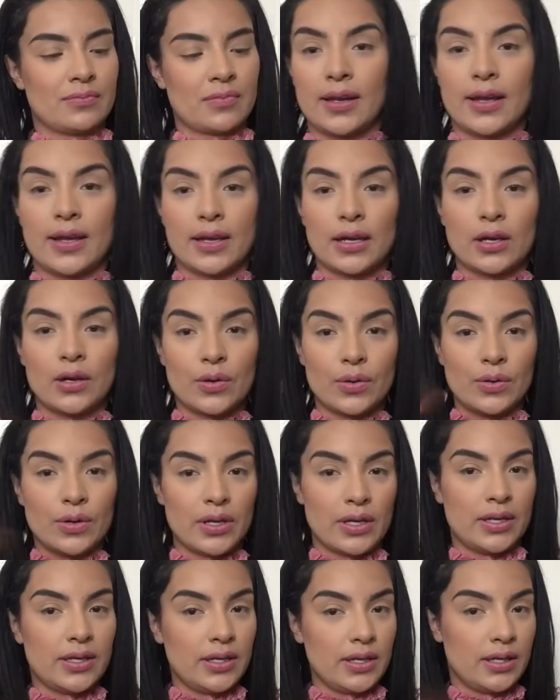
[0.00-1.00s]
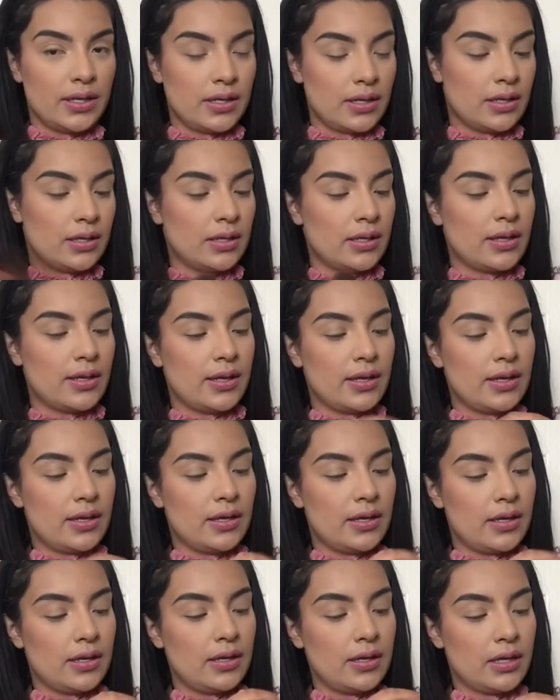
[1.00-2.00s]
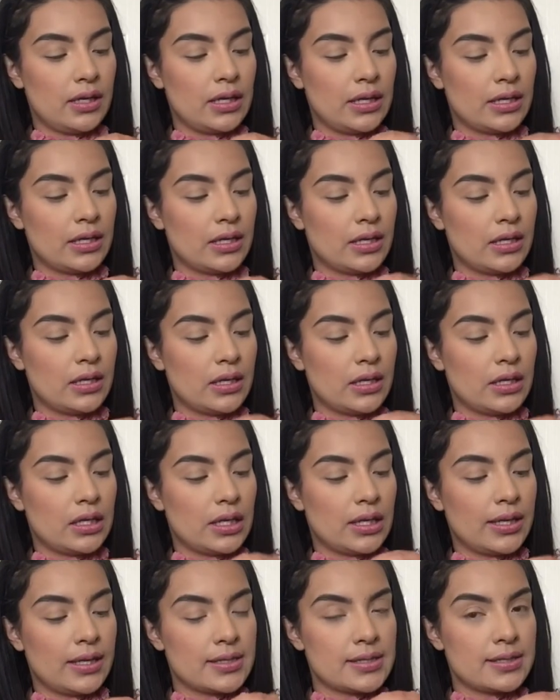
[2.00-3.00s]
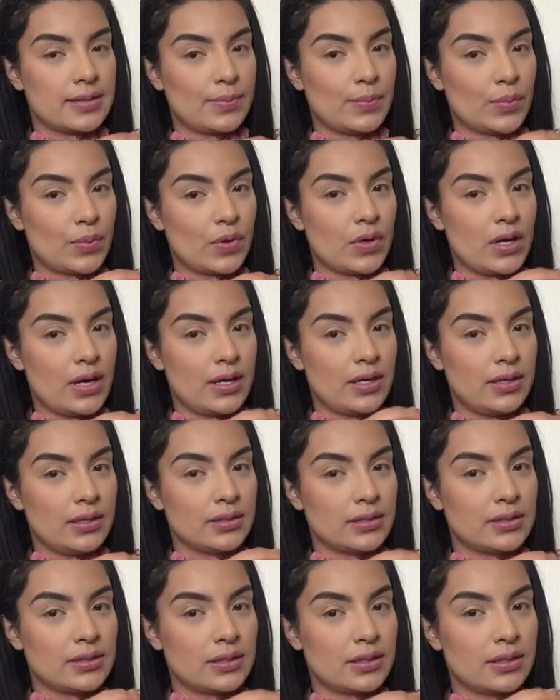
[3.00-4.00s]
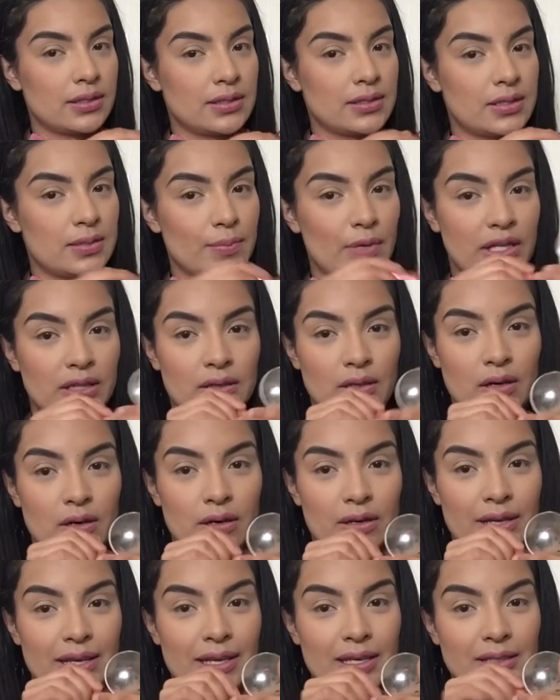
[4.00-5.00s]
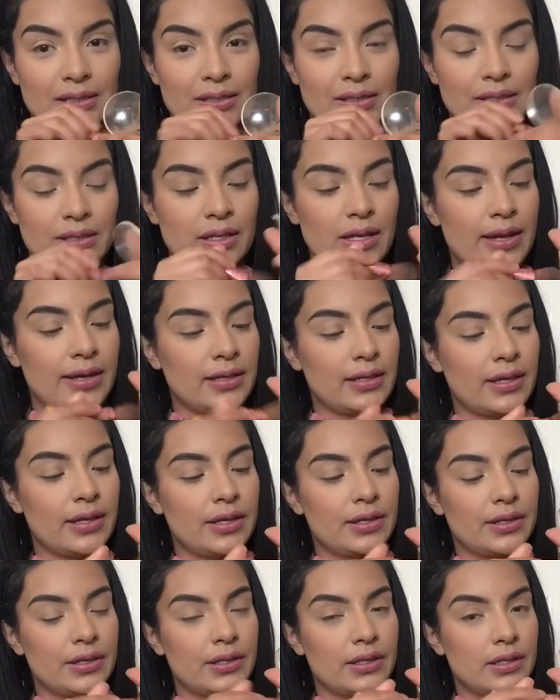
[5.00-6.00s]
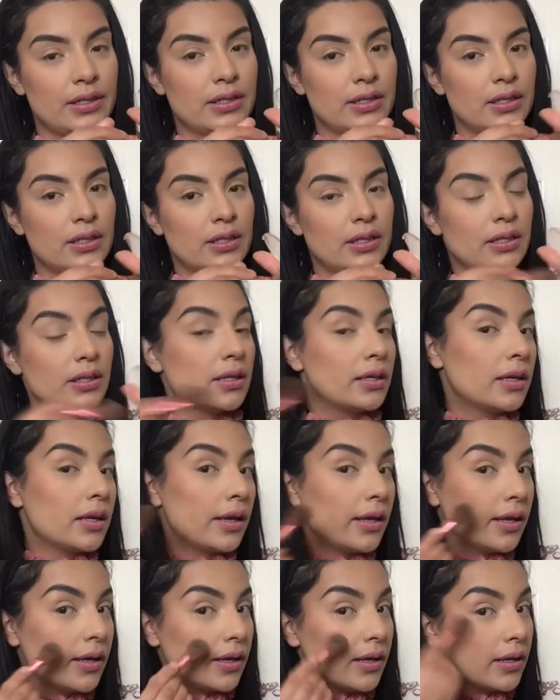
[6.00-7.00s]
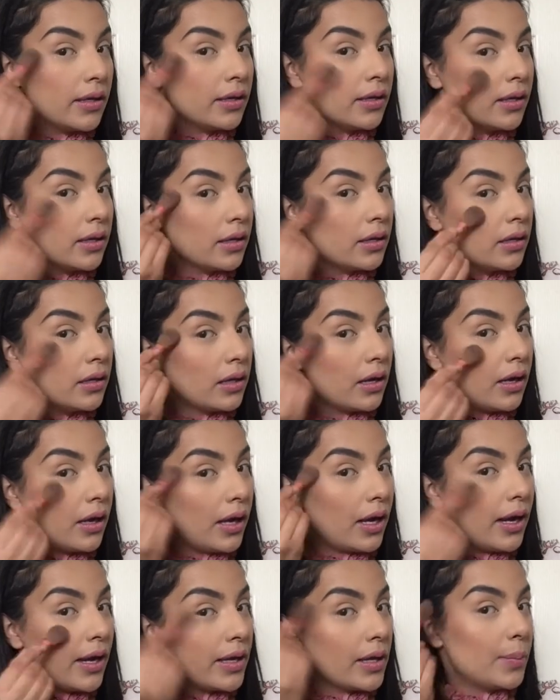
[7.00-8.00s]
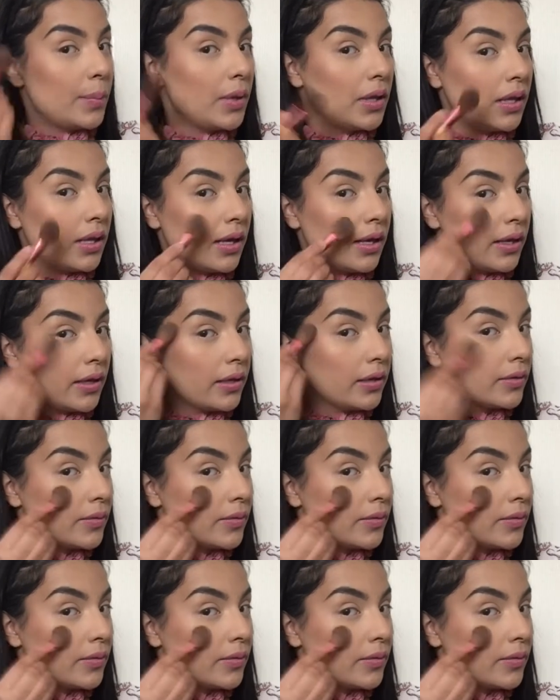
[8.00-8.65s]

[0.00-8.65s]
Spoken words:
I go ahead and get some product. This is my L.A GIRL highlighter, and I apply.